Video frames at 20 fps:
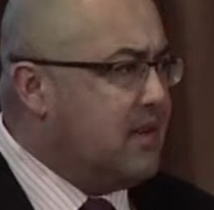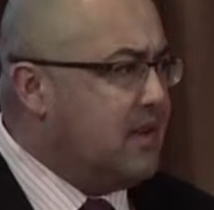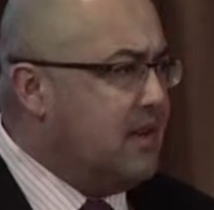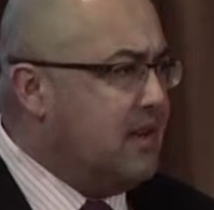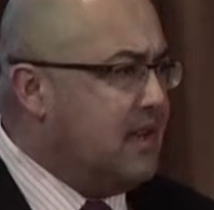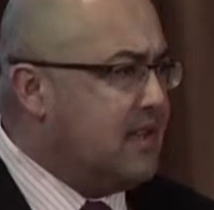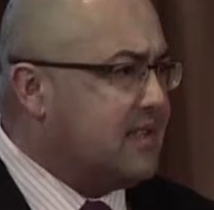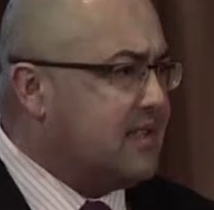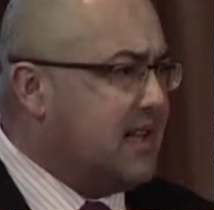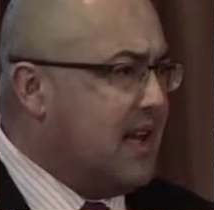
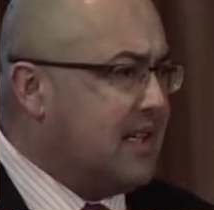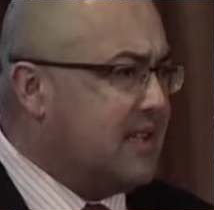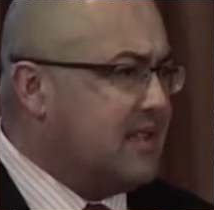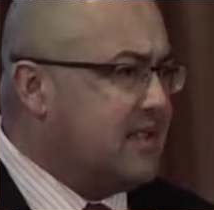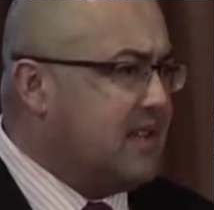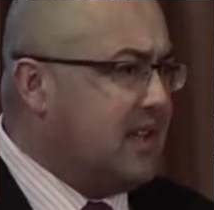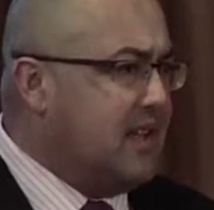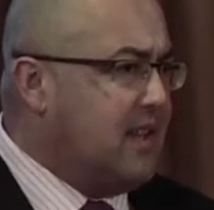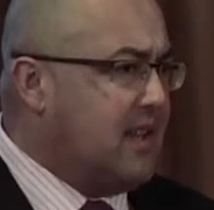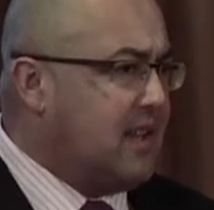It's not to
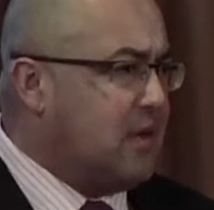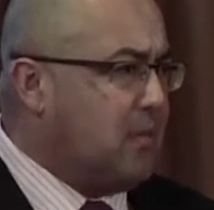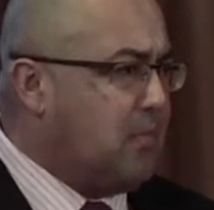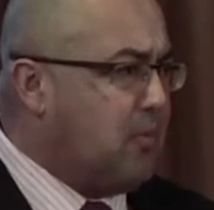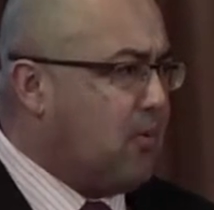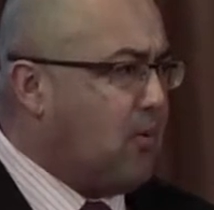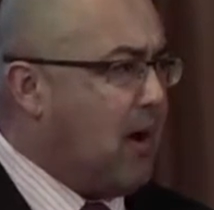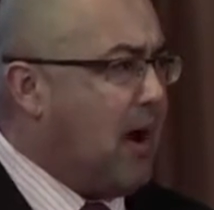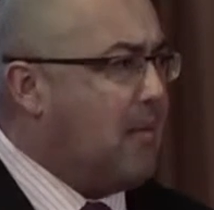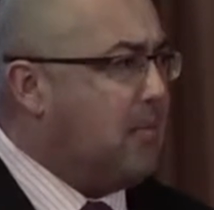say that the
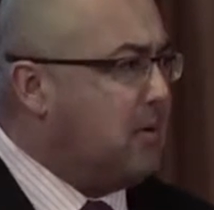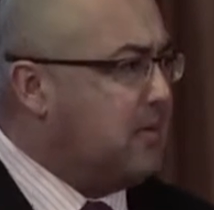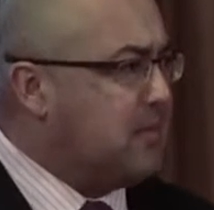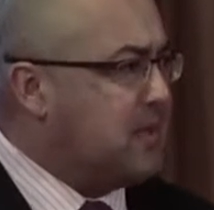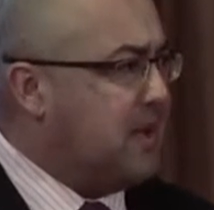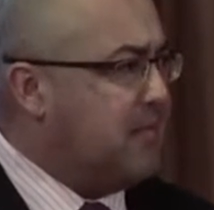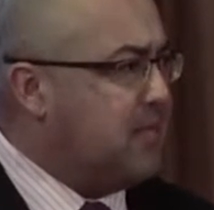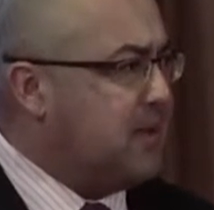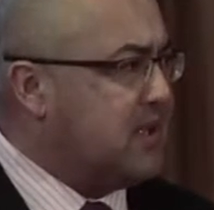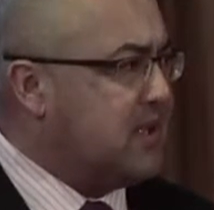
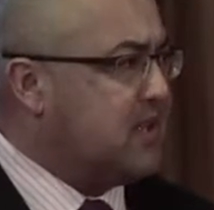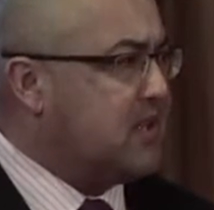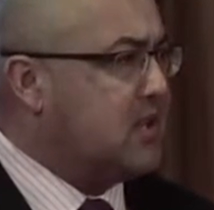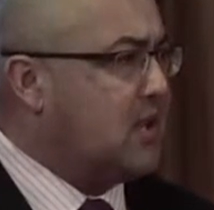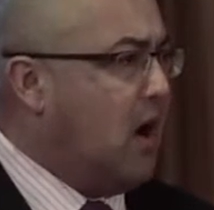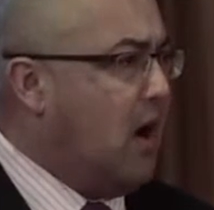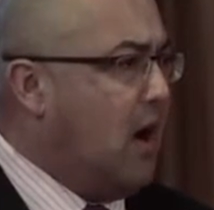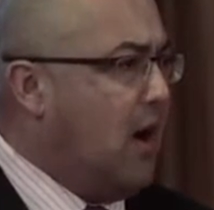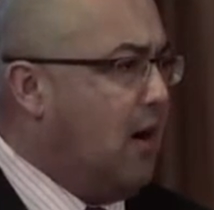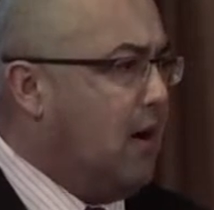problems have been
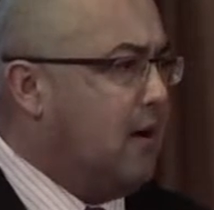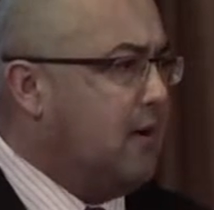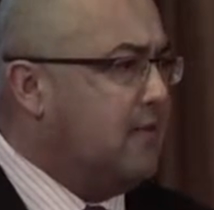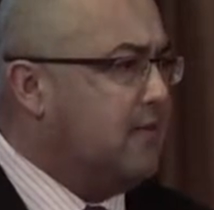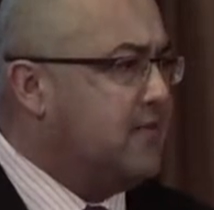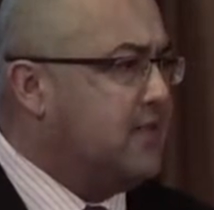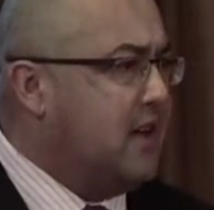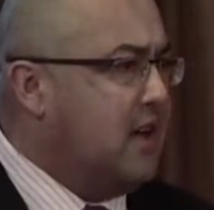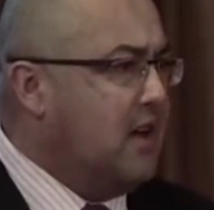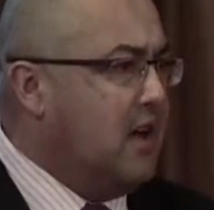
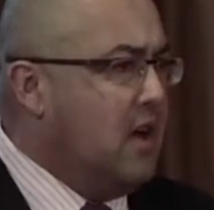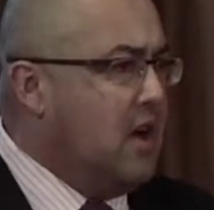solved,